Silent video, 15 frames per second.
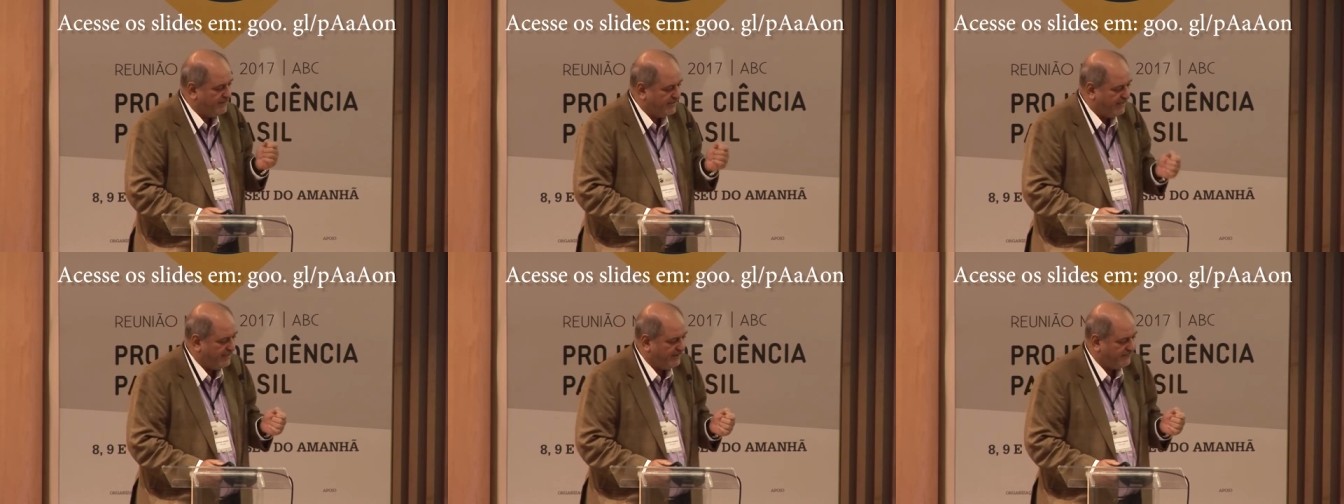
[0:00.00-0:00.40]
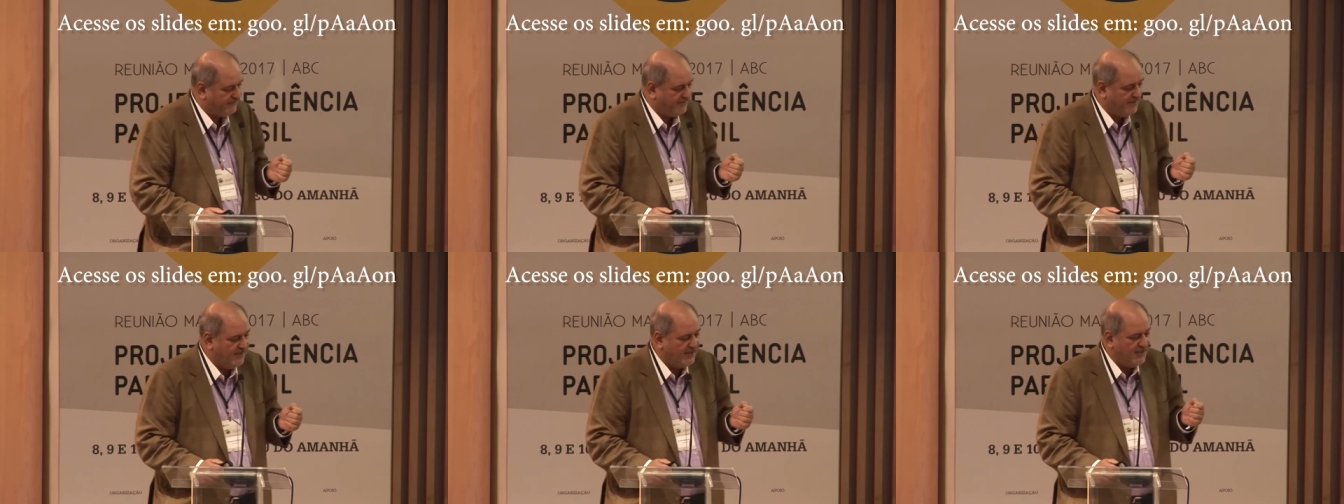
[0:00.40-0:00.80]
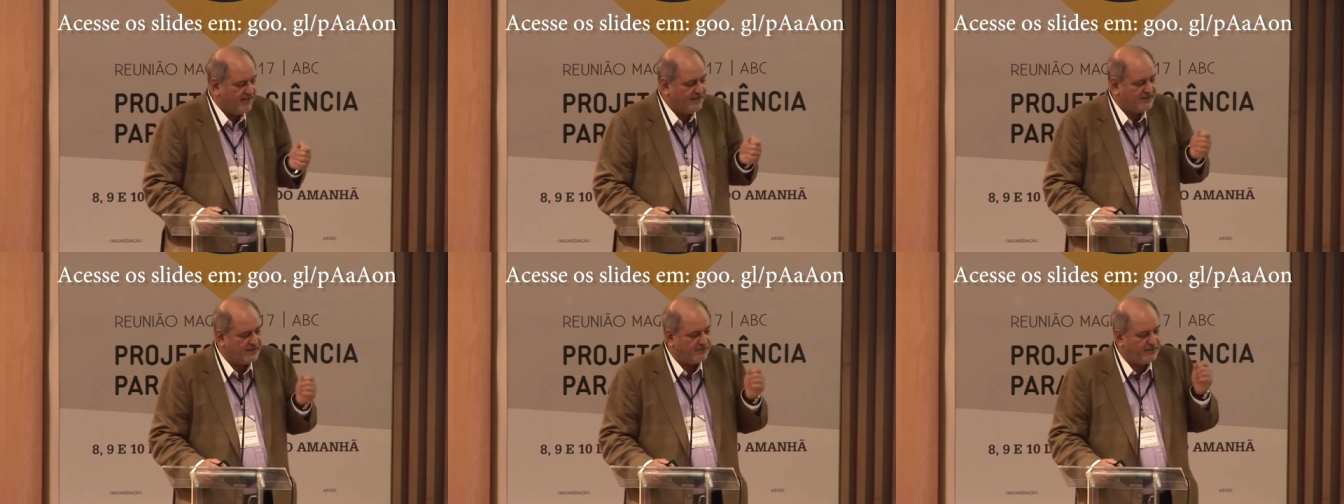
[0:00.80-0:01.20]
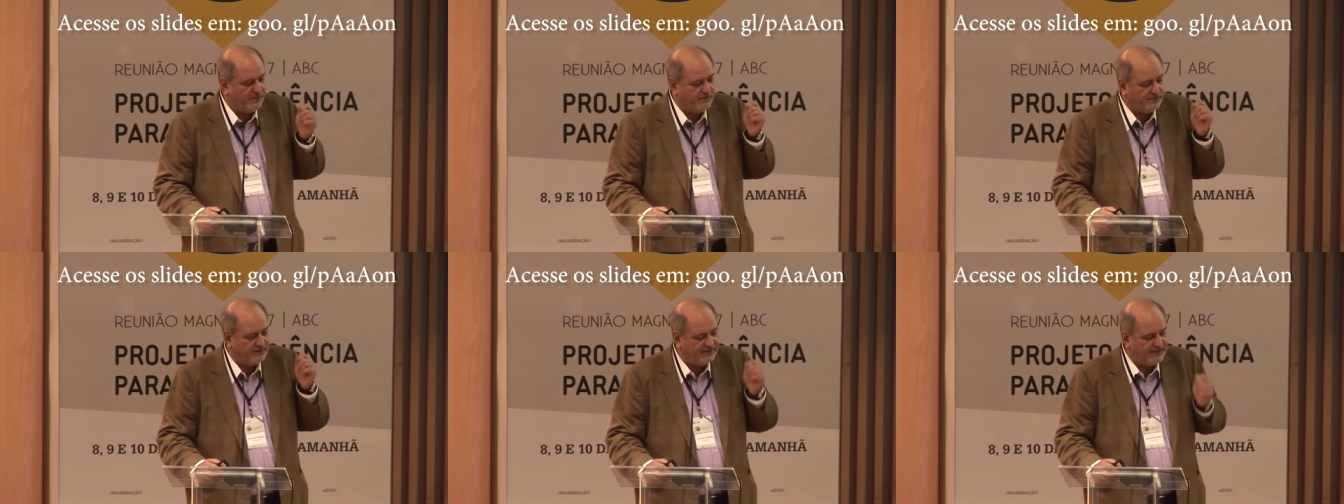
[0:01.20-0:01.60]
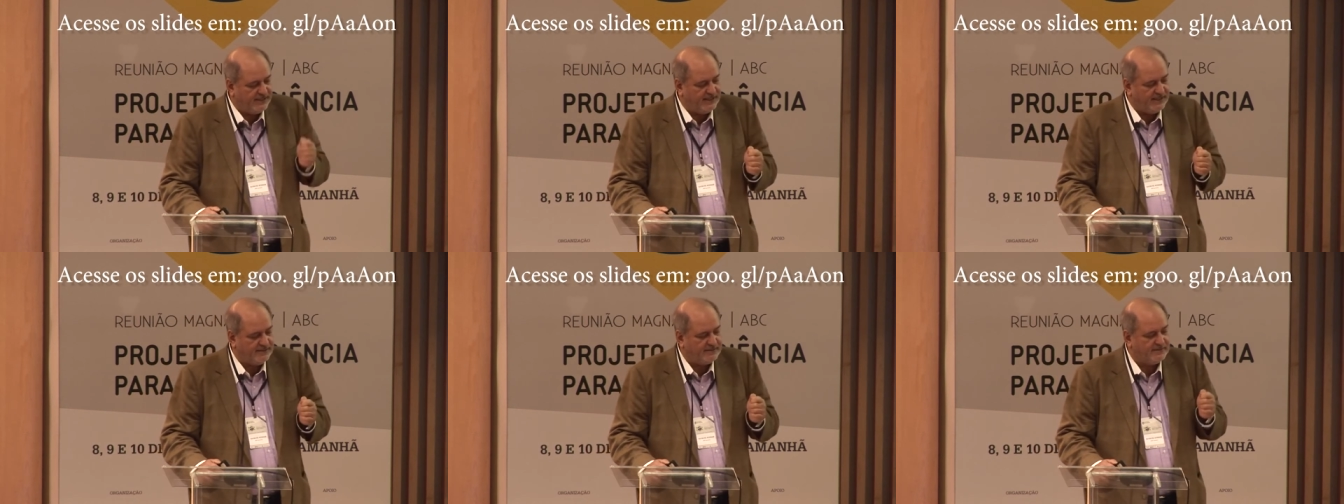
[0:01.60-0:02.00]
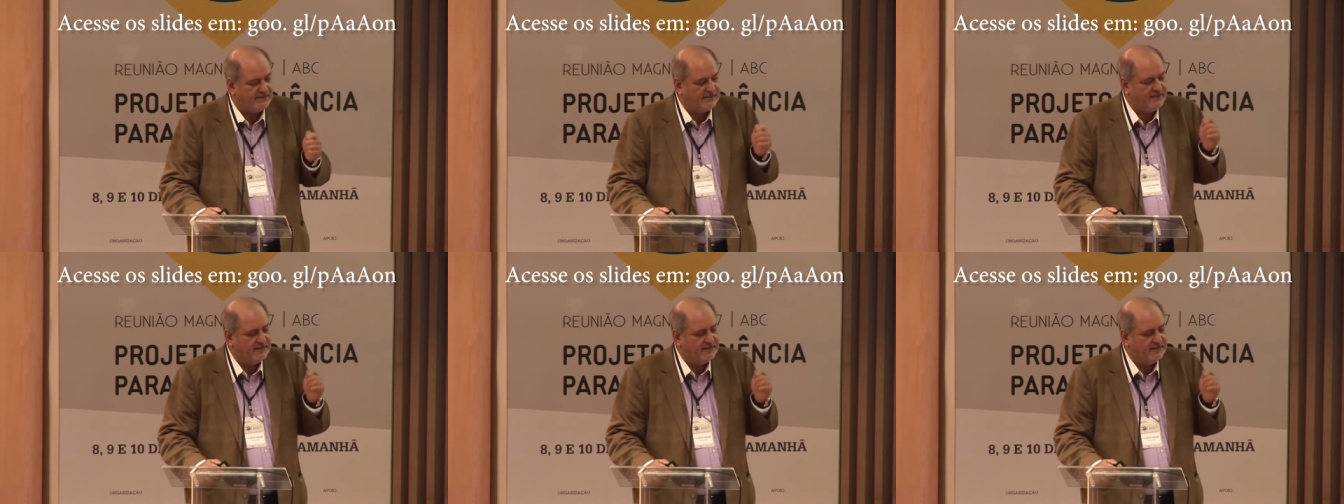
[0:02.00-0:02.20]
believe that we will need